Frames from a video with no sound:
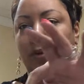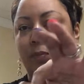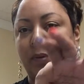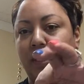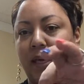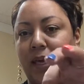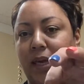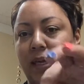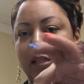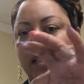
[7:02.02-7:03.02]
little
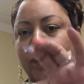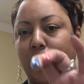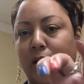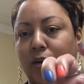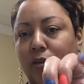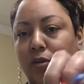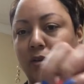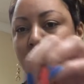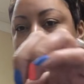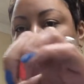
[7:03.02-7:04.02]
bling and
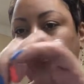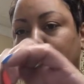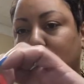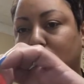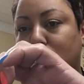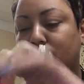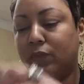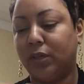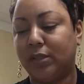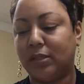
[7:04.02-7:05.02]
sparkle,
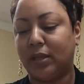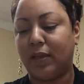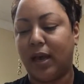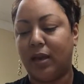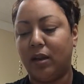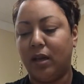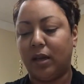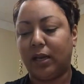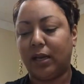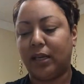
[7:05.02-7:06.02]
if you could see that.
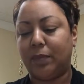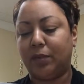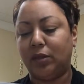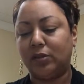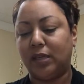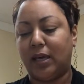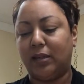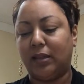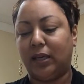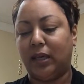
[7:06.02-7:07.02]
Kind of keep those
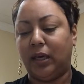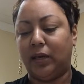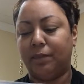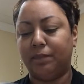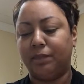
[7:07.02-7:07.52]
in the